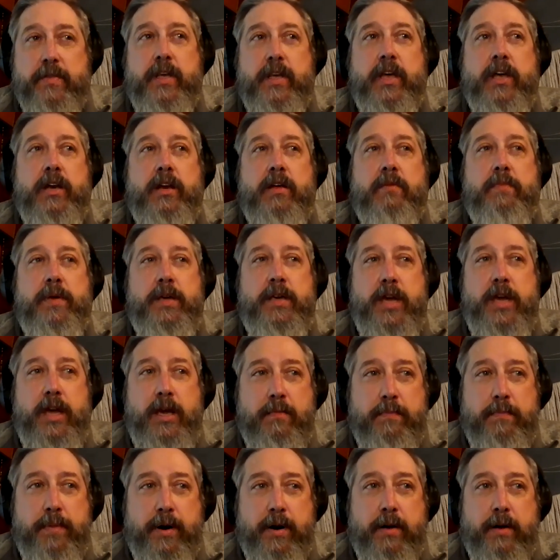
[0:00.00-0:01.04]
And it
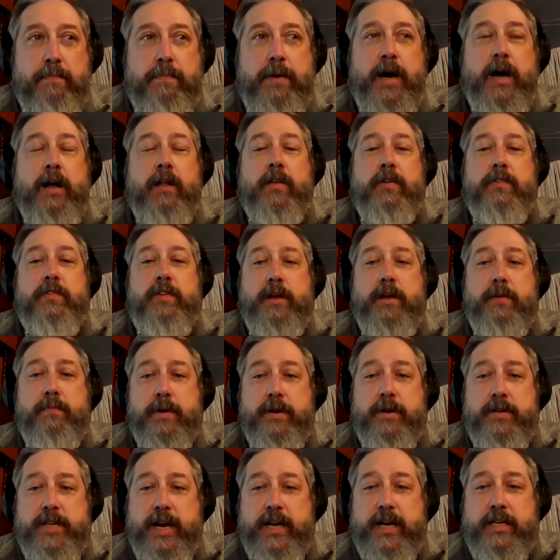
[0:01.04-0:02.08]
became part of policy and
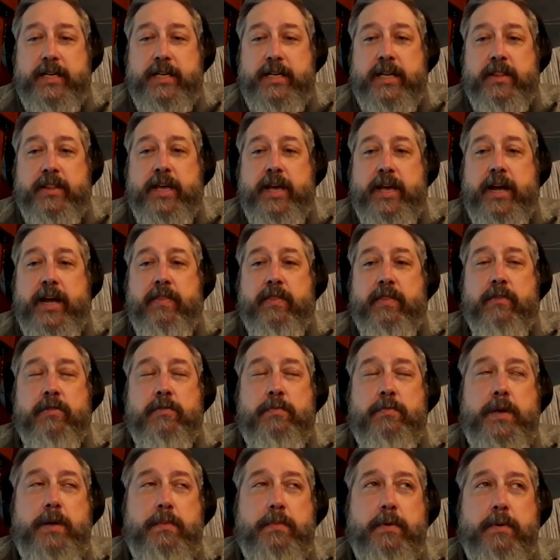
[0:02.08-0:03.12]
protecting that. And those
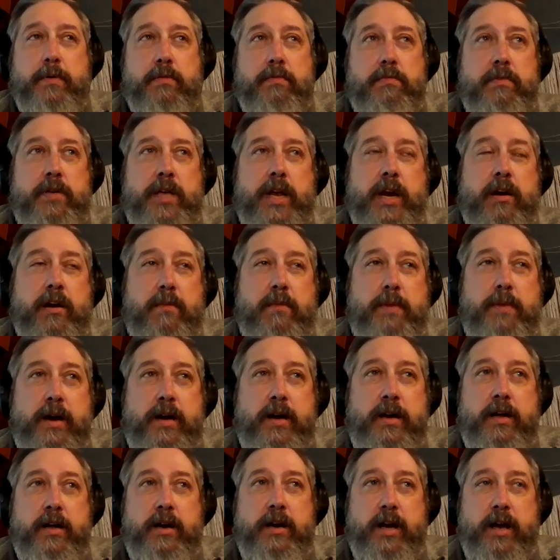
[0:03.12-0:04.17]
people cared about it
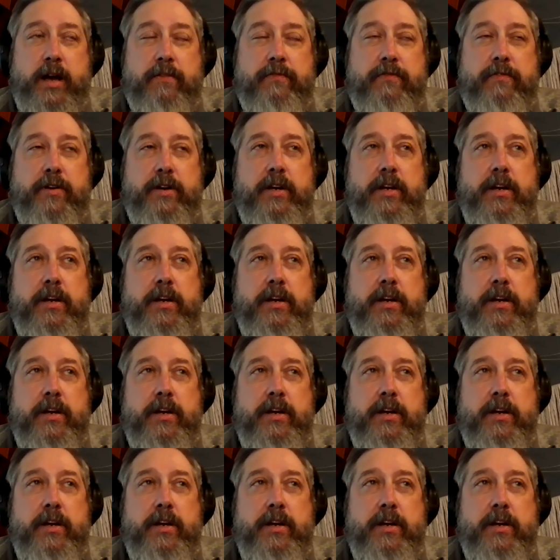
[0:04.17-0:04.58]
enough.